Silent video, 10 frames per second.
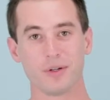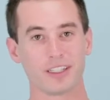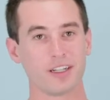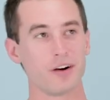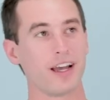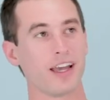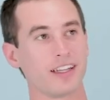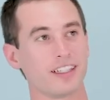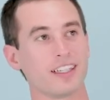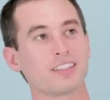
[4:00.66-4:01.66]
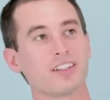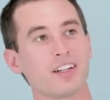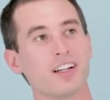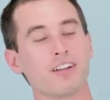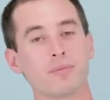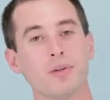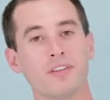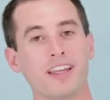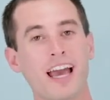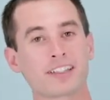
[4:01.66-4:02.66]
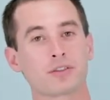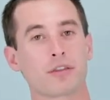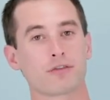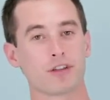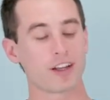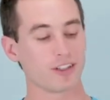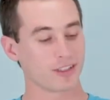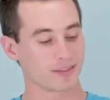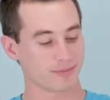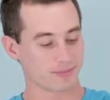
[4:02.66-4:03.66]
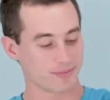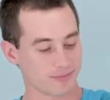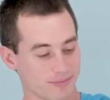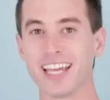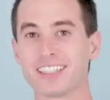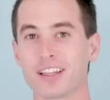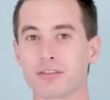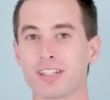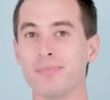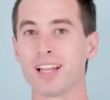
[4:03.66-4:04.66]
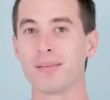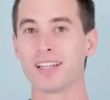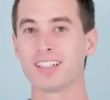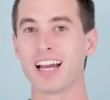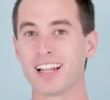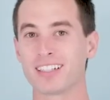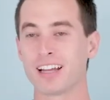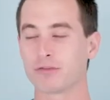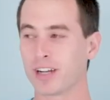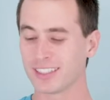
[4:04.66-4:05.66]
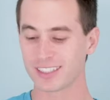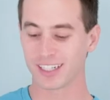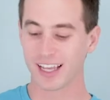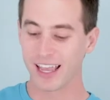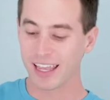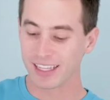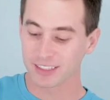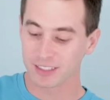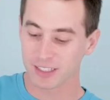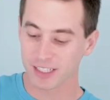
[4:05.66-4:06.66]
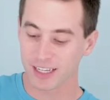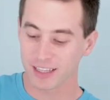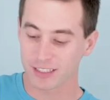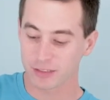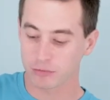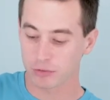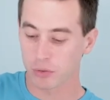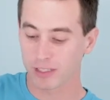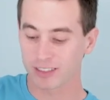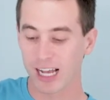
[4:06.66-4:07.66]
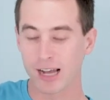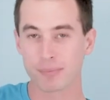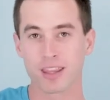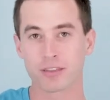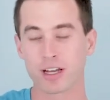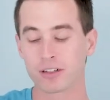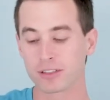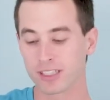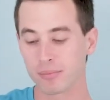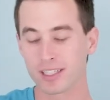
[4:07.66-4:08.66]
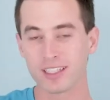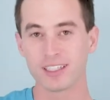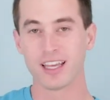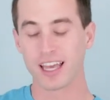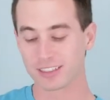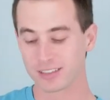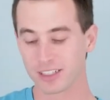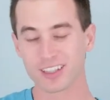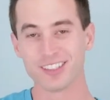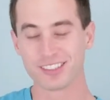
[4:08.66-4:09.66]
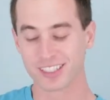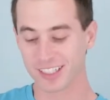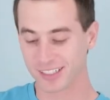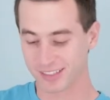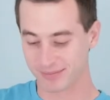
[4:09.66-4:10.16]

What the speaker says: we can go ahead and get started on removing the actual throttle. Take your 3mm Allen head wrench, insert it in the screw on top of the throttle assembly, and start loosening.